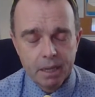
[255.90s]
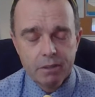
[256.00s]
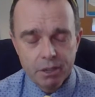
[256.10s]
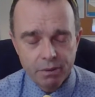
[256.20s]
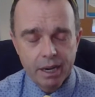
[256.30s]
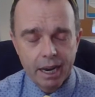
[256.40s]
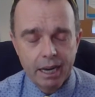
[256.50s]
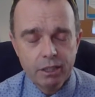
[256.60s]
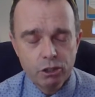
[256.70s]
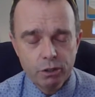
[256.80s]
And if you
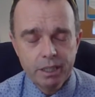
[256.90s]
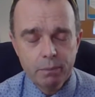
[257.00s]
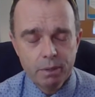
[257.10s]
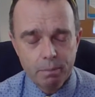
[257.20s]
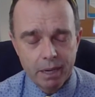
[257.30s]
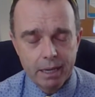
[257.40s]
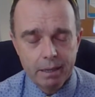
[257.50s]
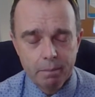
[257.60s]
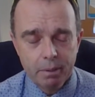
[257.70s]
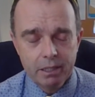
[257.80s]
can, join in with me
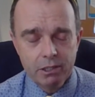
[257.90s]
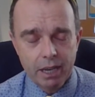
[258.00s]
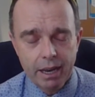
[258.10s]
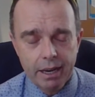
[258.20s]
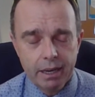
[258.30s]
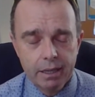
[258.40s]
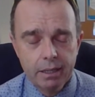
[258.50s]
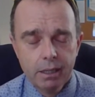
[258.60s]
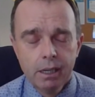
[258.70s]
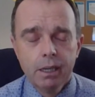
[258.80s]
by saying,
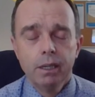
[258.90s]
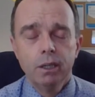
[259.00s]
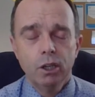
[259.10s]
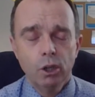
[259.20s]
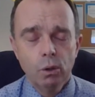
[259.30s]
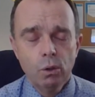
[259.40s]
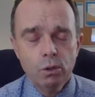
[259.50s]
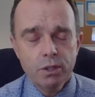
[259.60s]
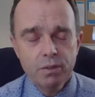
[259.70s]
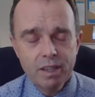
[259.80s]

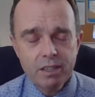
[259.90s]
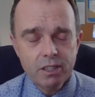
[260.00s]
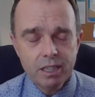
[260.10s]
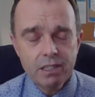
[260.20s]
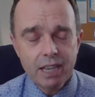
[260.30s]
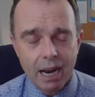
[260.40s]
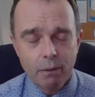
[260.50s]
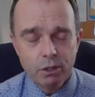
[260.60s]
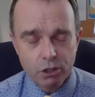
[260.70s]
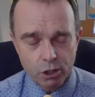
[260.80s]
Lord, this is
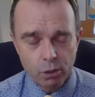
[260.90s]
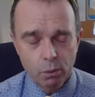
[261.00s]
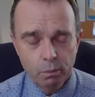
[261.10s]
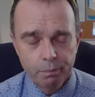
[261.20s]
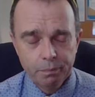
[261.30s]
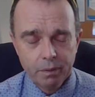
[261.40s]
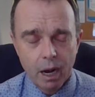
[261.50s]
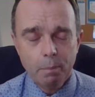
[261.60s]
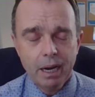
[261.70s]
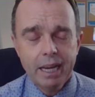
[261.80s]
our school,
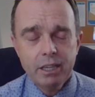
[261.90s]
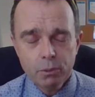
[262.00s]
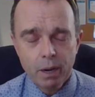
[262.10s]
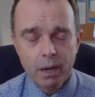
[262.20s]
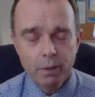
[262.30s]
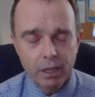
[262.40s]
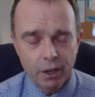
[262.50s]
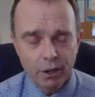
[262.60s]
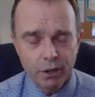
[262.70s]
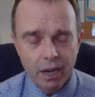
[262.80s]
a place where we
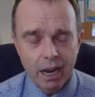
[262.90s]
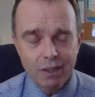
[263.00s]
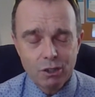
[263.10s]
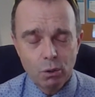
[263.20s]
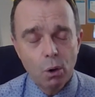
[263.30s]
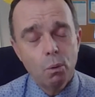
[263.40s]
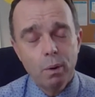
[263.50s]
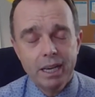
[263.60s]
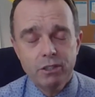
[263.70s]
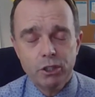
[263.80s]
learn and
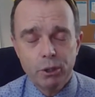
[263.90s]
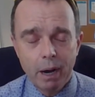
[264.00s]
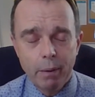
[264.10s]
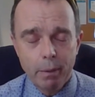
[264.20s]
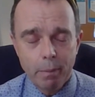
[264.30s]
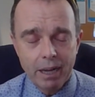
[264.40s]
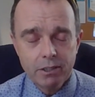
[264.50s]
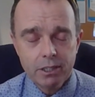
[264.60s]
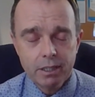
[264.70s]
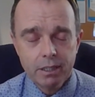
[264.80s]
always do our
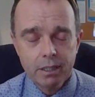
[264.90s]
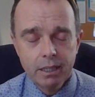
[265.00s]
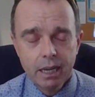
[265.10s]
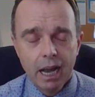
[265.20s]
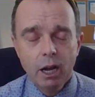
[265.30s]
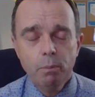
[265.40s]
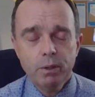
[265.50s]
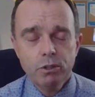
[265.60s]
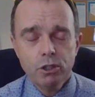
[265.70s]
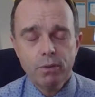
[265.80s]
best. Help
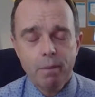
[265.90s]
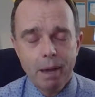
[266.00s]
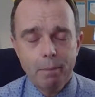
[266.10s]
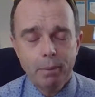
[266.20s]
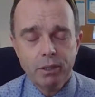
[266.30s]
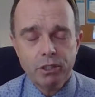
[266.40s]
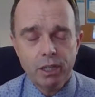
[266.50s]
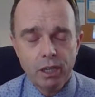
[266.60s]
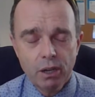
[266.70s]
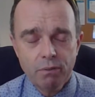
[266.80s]
us to remember to
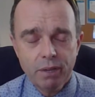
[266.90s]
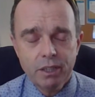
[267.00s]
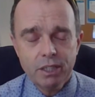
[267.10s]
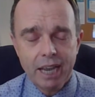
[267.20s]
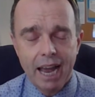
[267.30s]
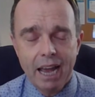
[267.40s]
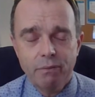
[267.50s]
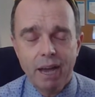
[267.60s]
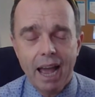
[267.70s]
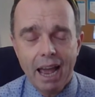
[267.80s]
love and care
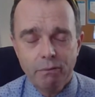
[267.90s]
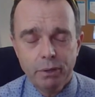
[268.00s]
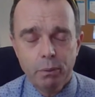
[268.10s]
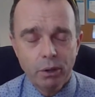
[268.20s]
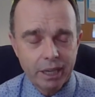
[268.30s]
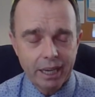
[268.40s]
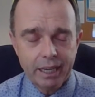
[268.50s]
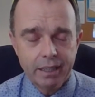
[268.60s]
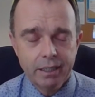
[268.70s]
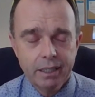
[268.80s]
for everyone
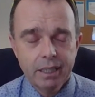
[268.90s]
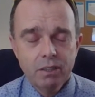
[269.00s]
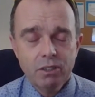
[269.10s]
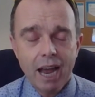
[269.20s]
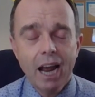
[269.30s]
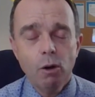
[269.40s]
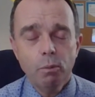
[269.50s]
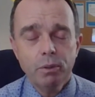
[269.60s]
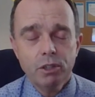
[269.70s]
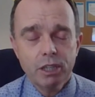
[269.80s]
here, to
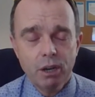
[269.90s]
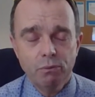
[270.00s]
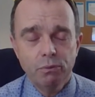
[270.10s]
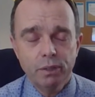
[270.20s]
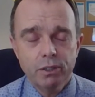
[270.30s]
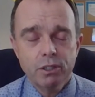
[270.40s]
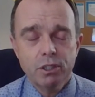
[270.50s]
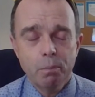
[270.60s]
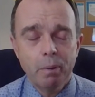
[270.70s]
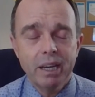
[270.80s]
help, to comfort,
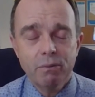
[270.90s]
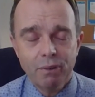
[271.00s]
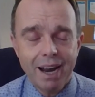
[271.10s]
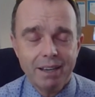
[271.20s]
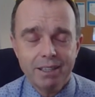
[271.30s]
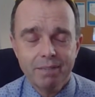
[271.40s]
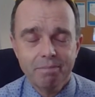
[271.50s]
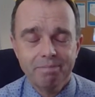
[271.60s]
to be a friend.